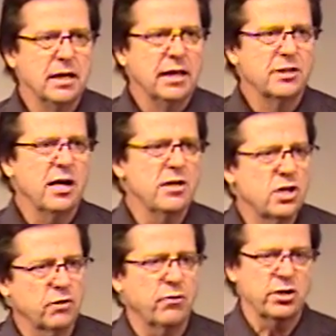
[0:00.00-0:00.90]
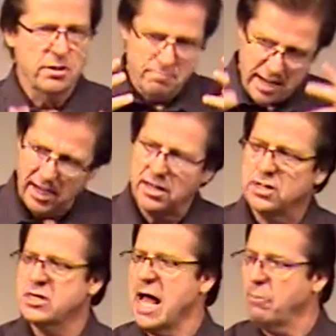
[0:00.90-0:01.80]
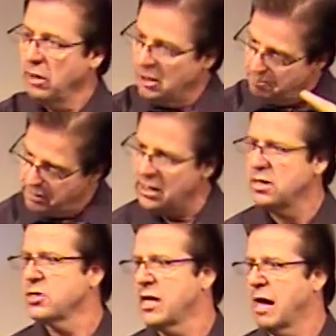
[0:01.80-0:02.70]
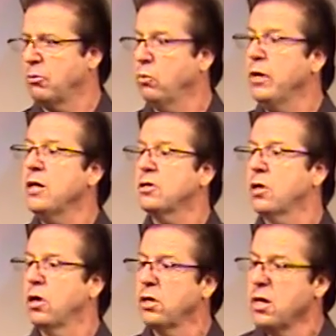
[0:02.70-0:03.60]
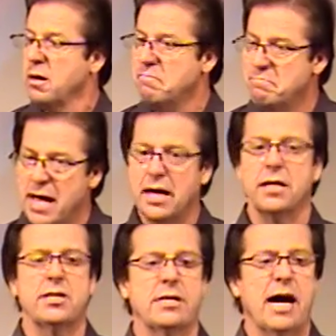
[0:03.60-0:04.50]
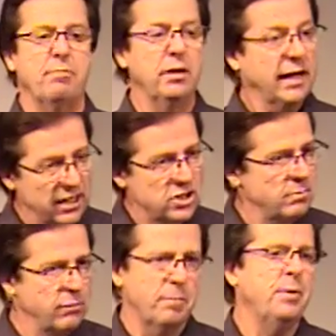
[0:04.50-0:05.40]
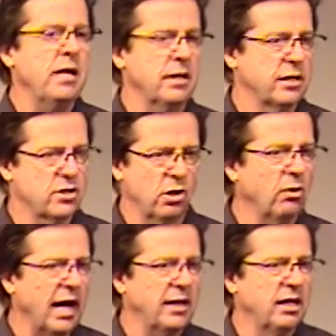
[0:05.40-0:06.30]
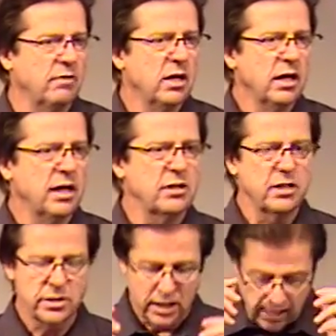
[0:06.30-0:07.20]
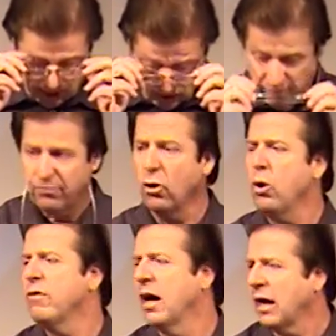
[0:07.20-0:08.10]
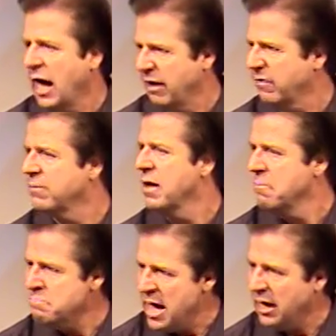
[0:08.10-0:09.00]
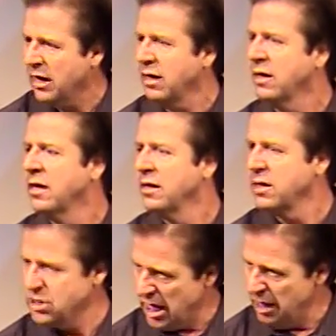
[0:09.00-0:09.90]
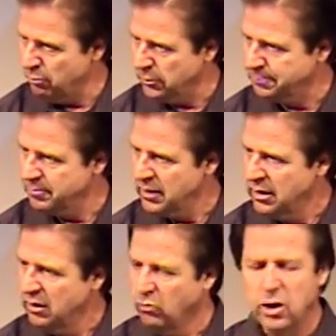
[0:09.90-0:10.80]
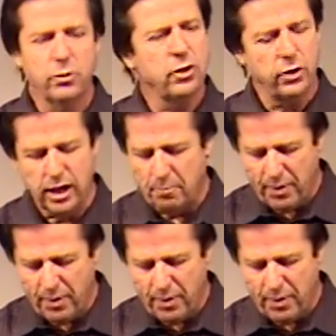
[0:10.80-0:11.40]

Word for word: is not just for us to make a disciple and to be a disciple. We, in turn, make a disciple, and it's to be repeated. It's the whole idea of it, it's a constant flow of our life, of making disciples. Whether we're doing our